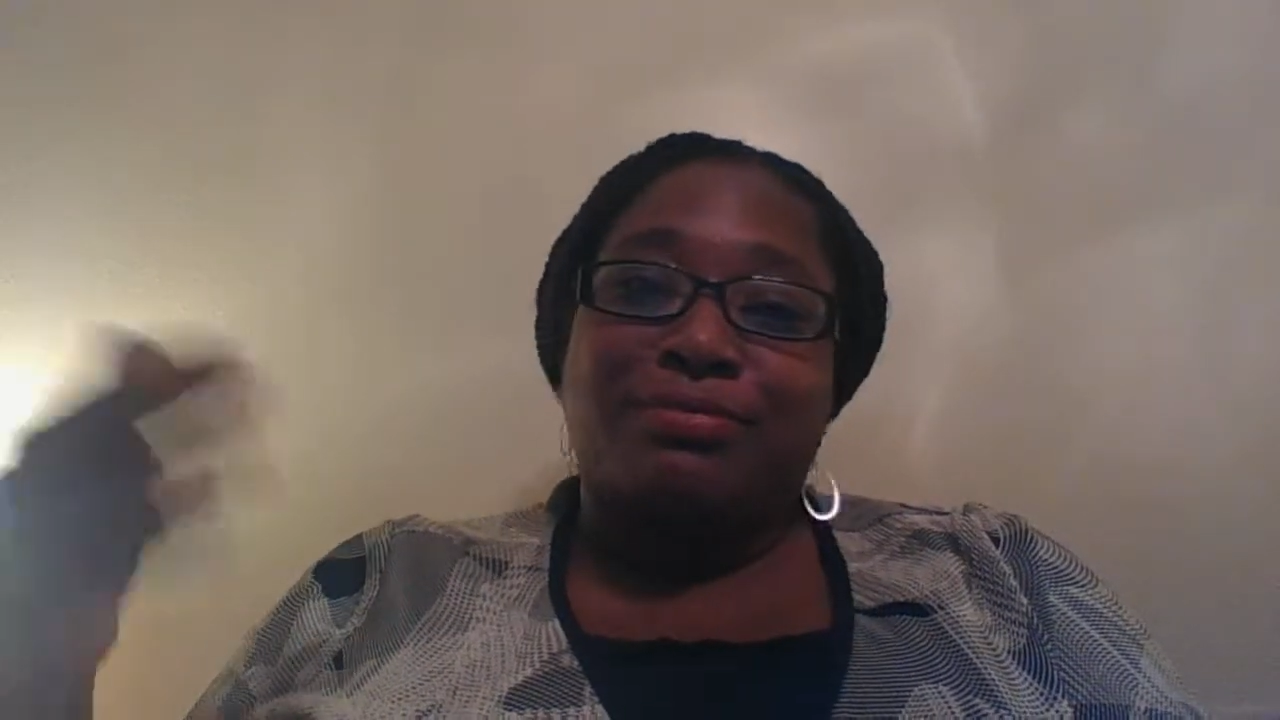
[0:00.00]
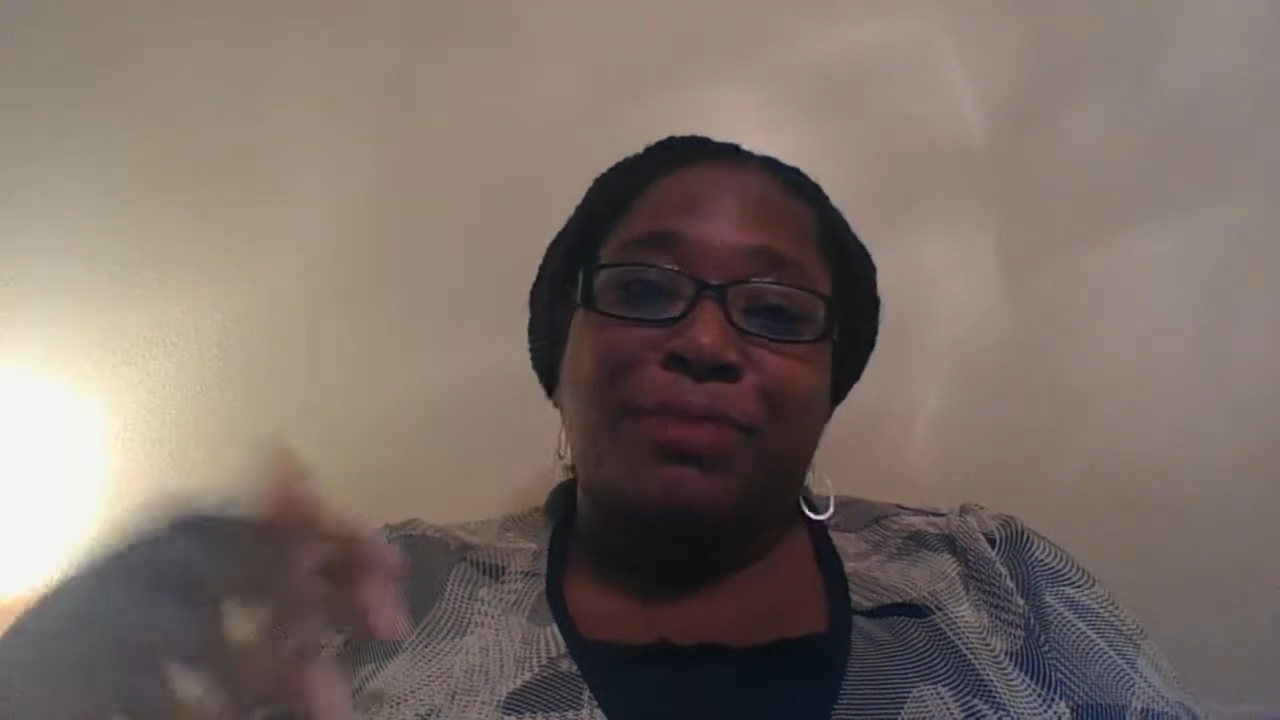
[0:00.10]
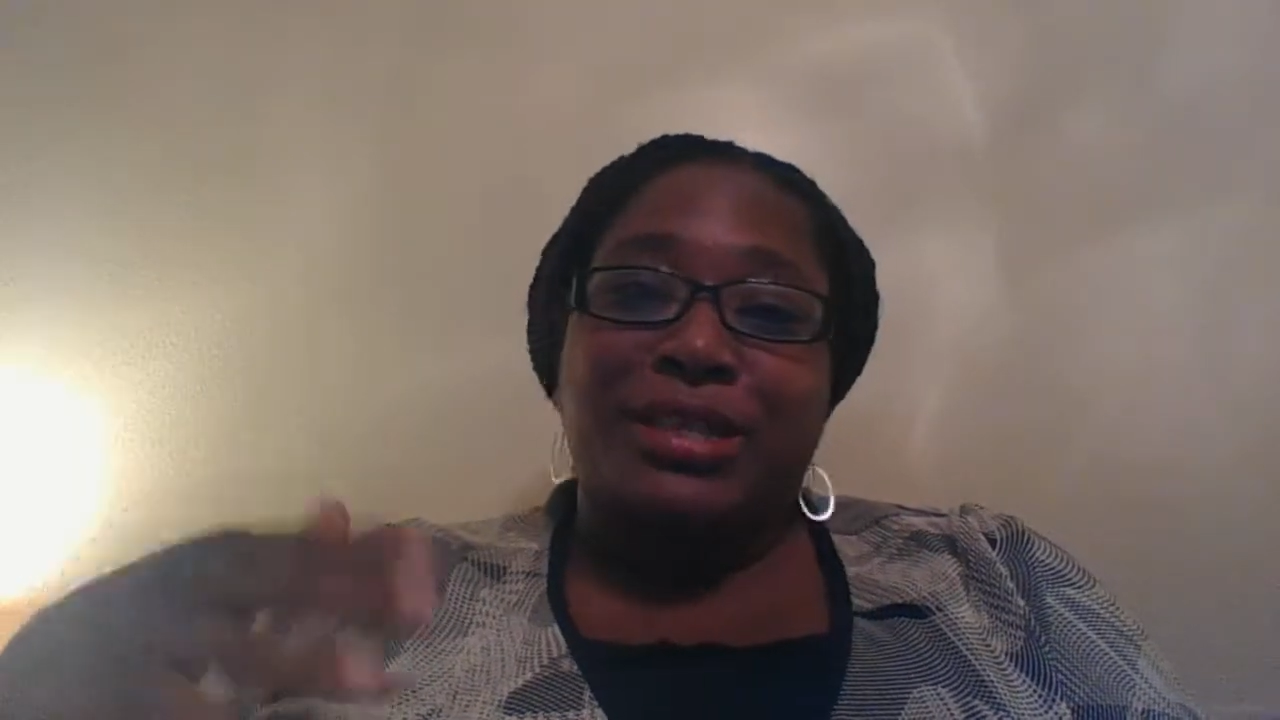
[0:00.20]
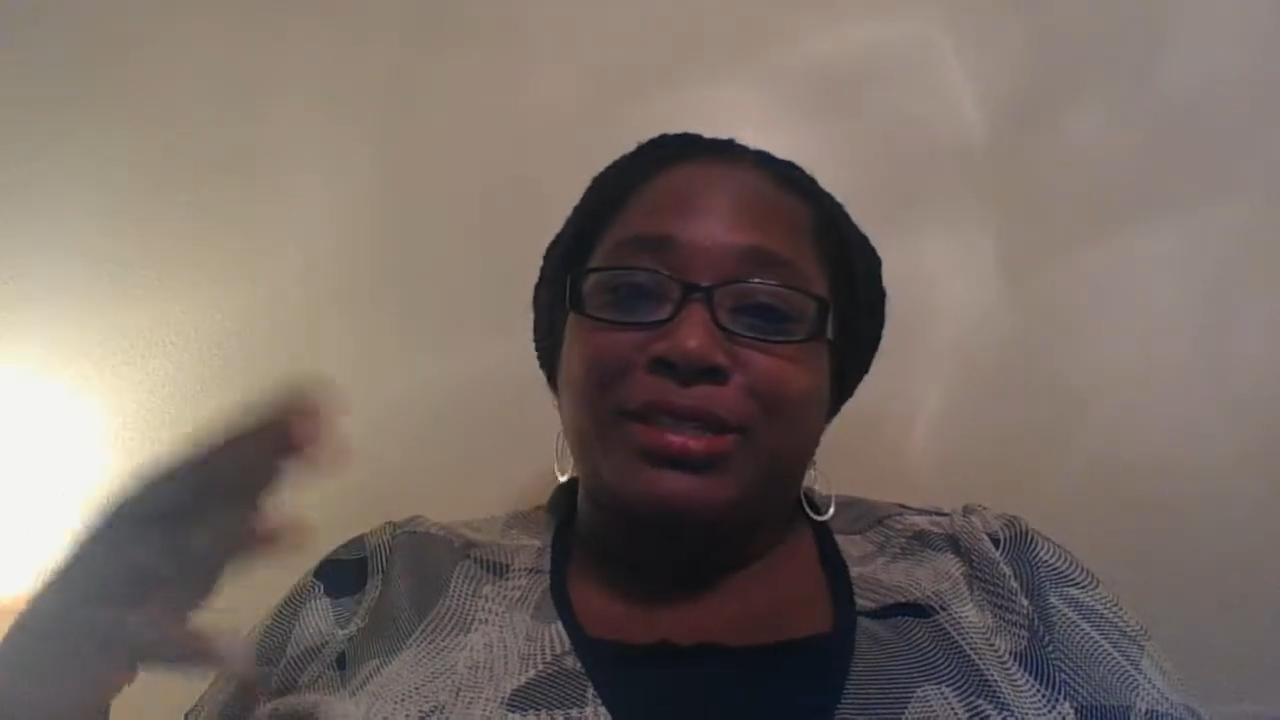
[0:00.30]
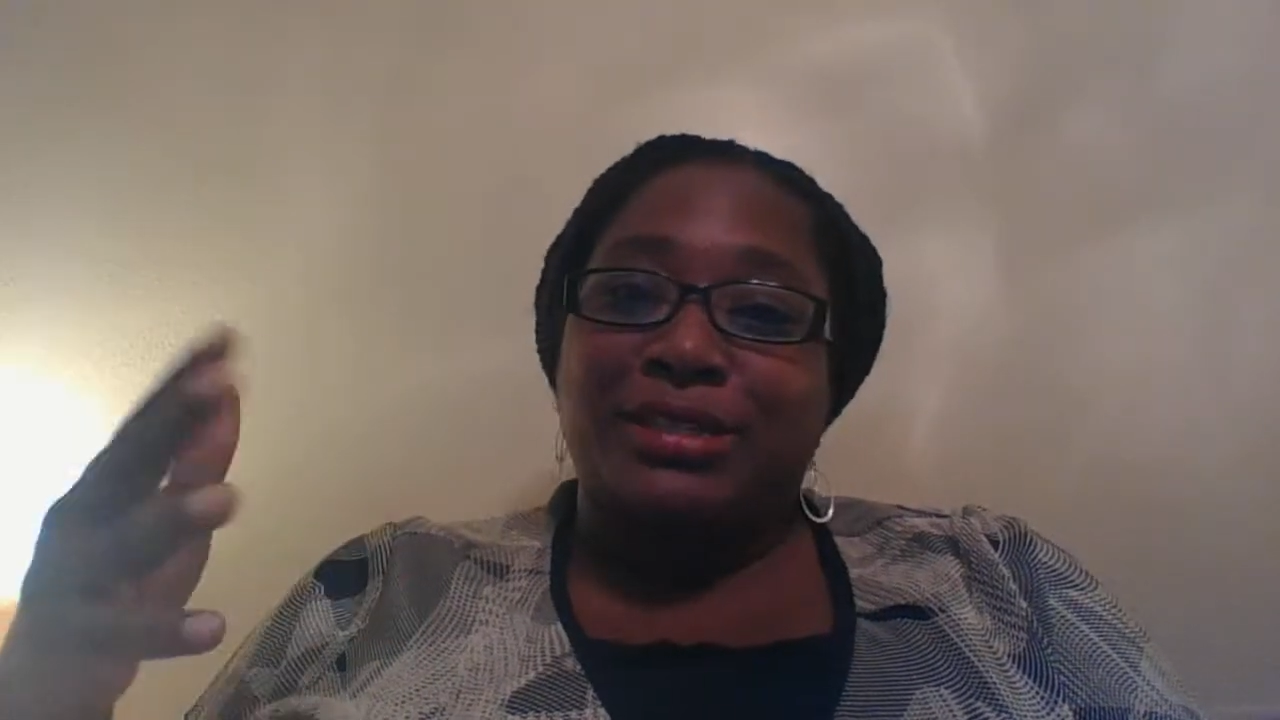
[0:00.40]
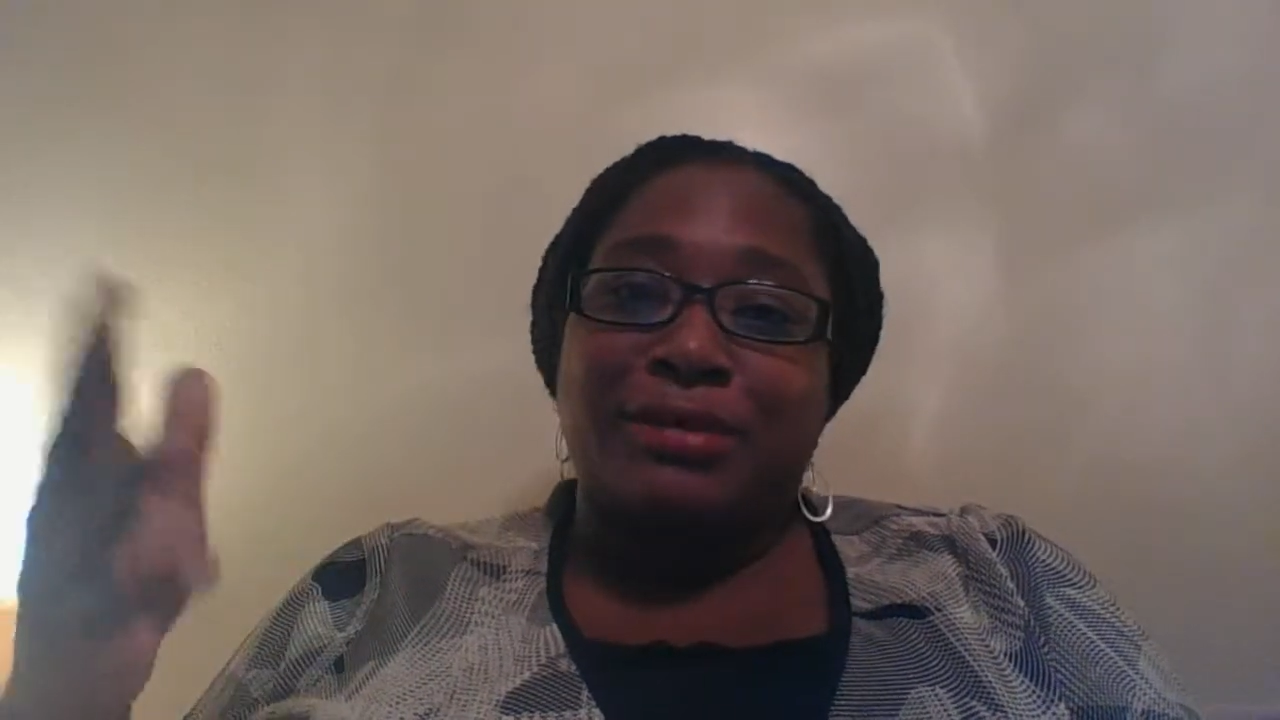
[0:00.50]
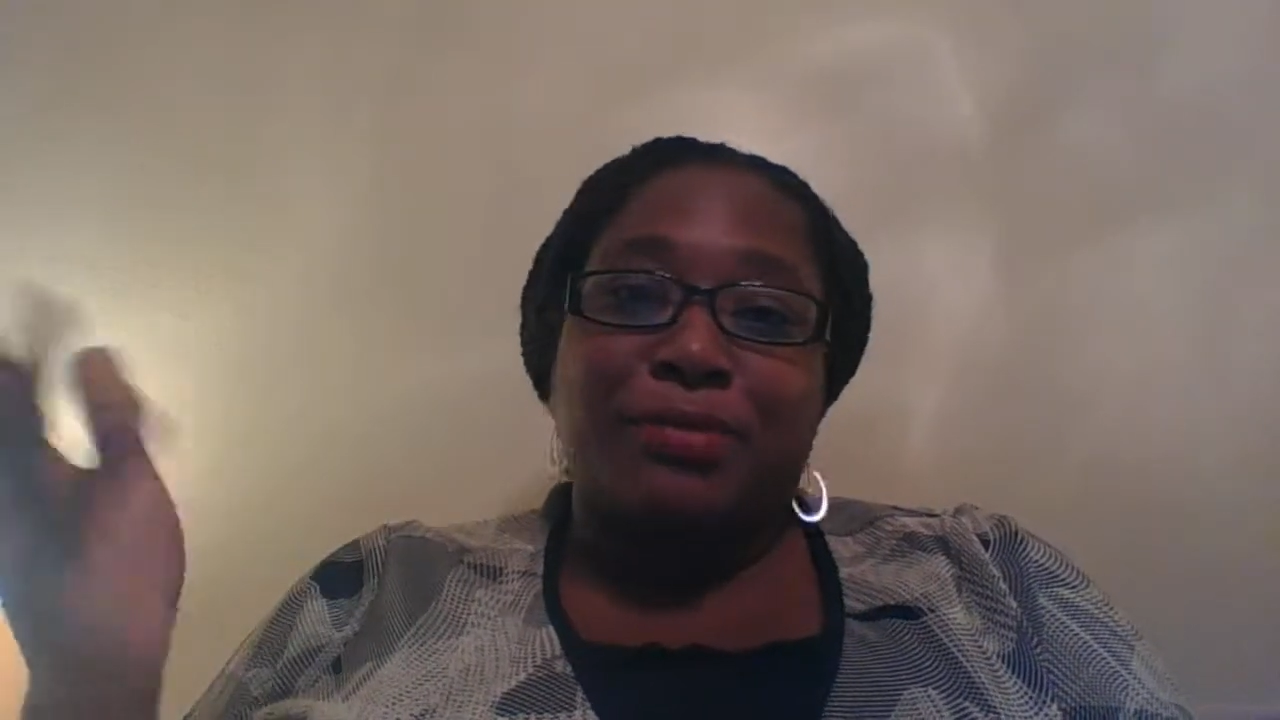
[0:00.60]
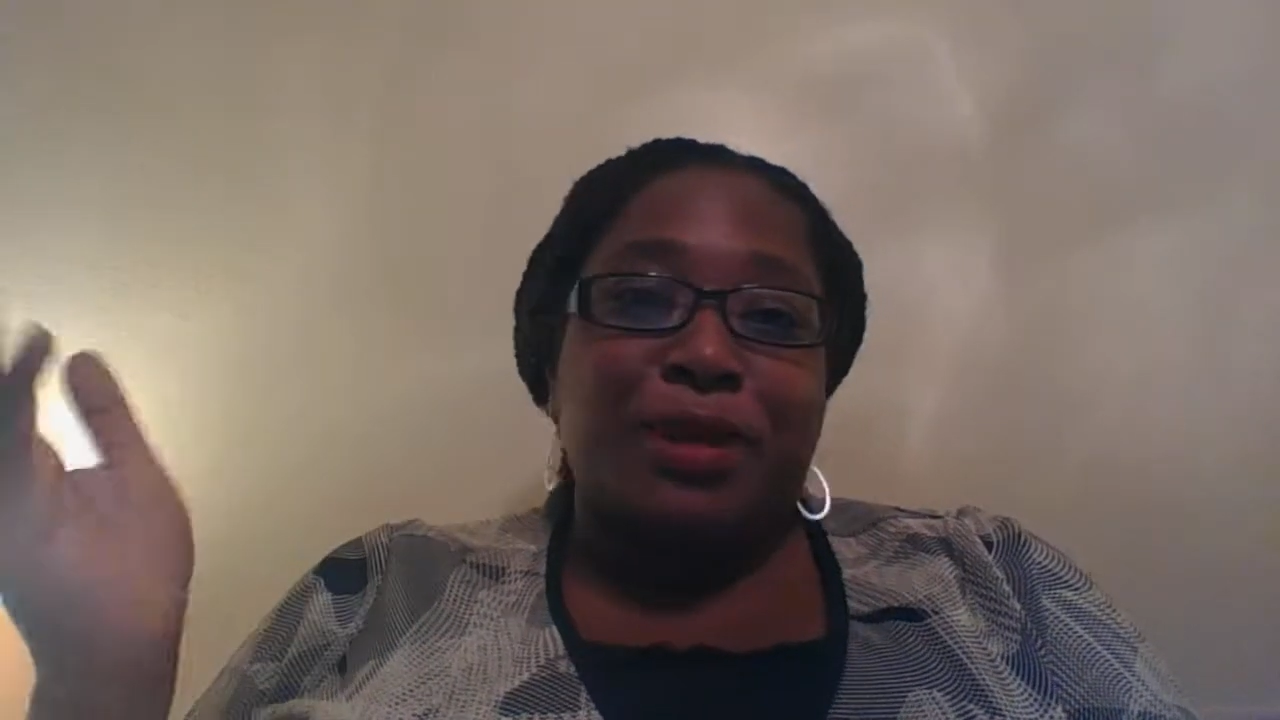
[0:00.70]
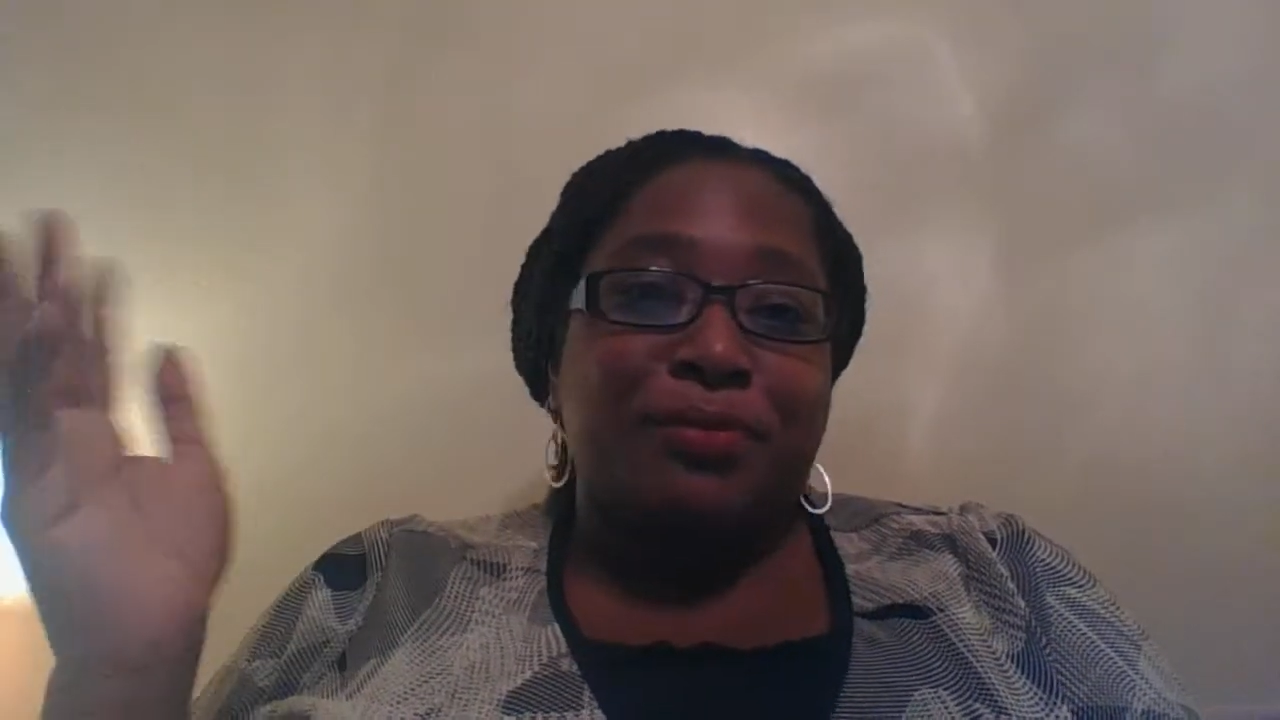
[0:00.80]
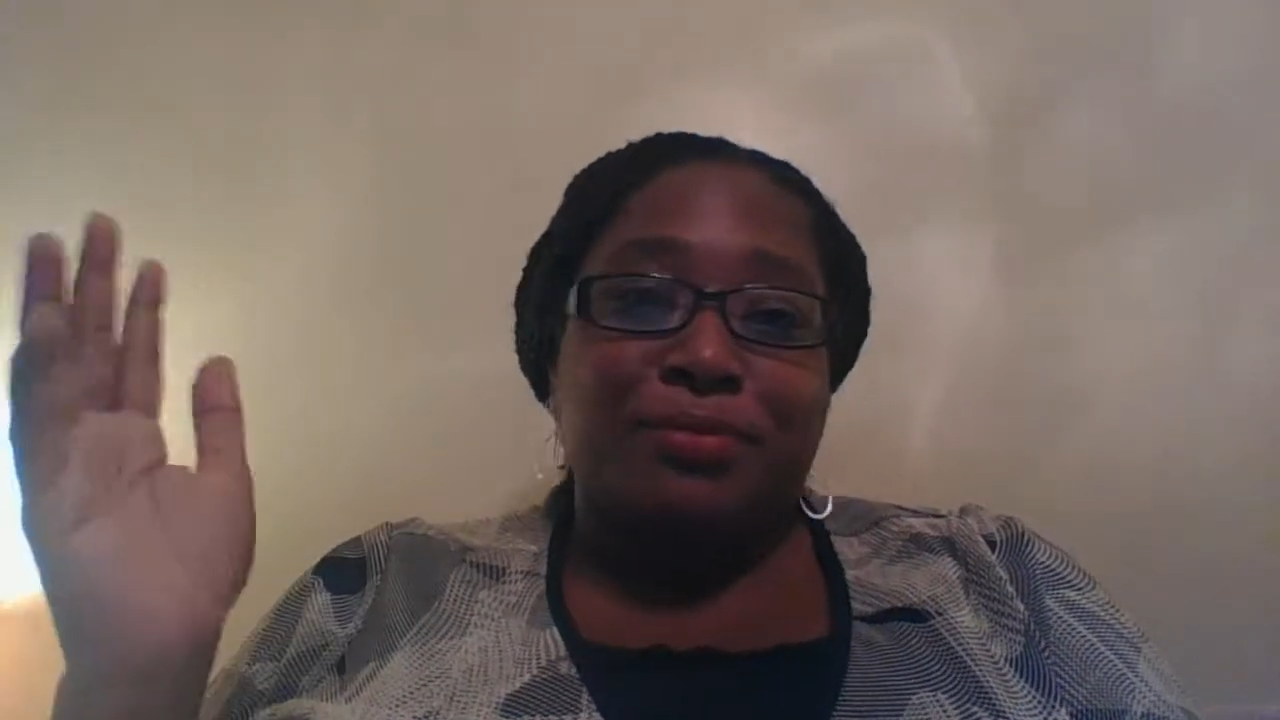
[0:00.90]
Basically,
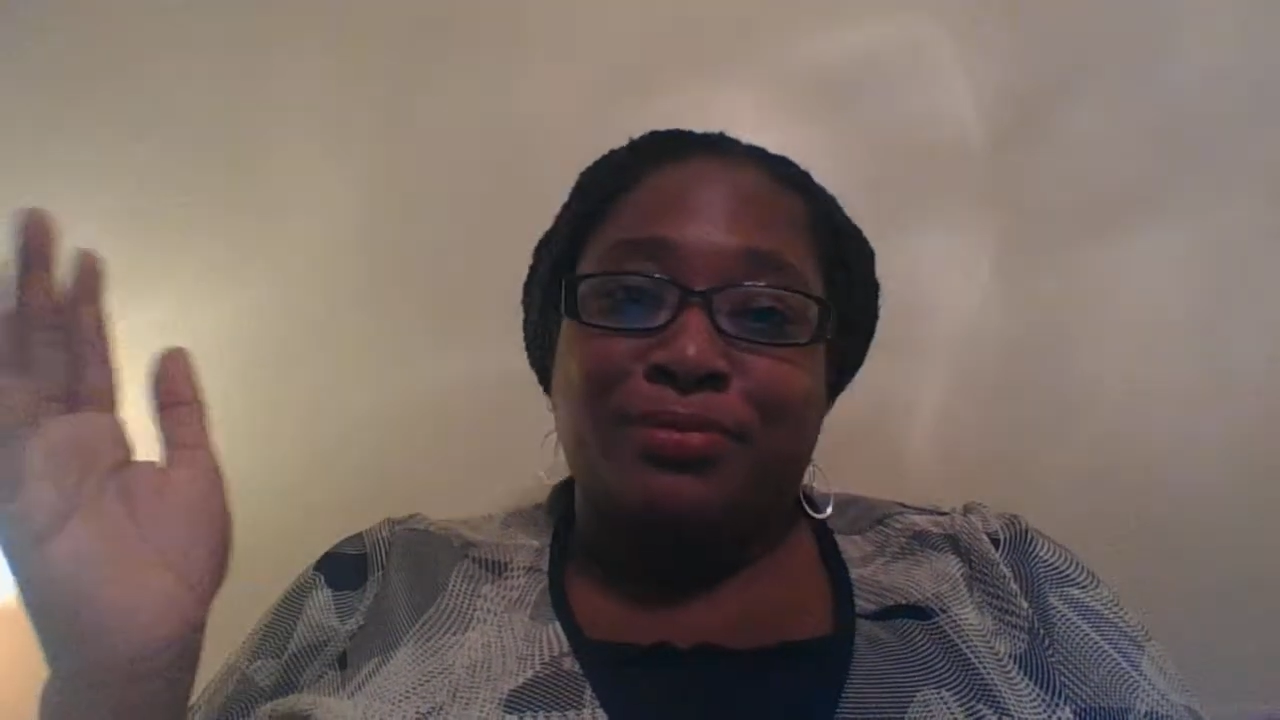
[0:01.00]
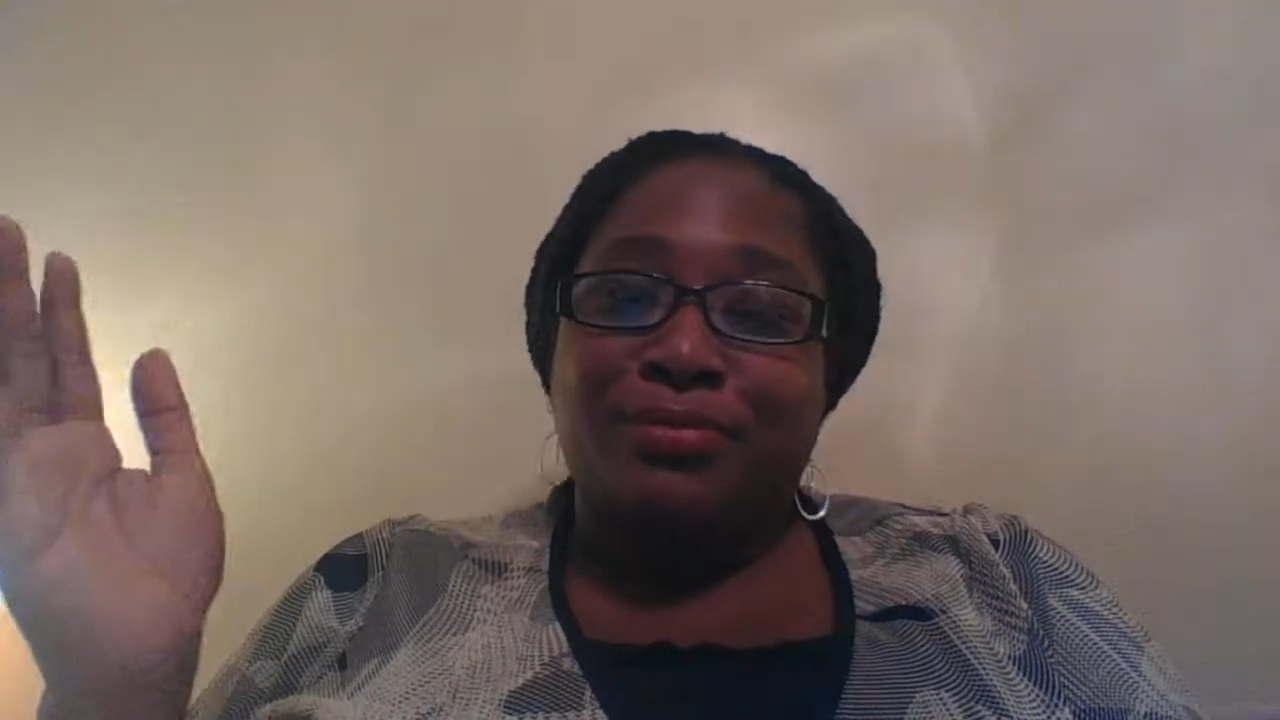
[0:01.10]
they